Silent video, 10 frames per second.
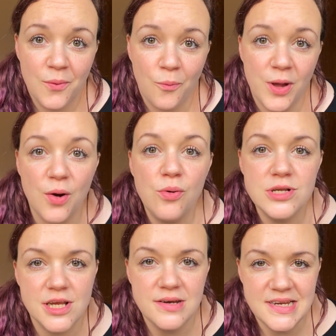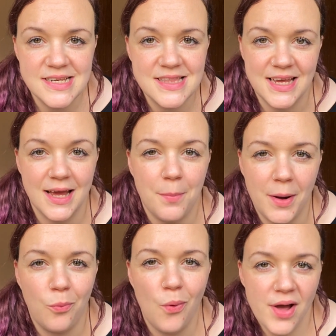we also need to think
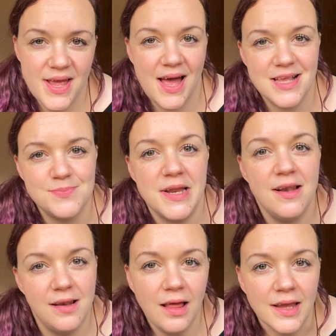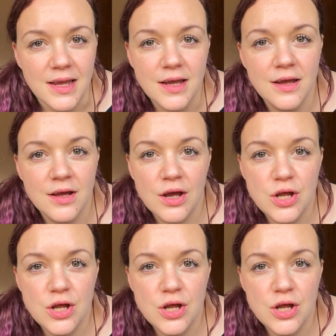about what it has been like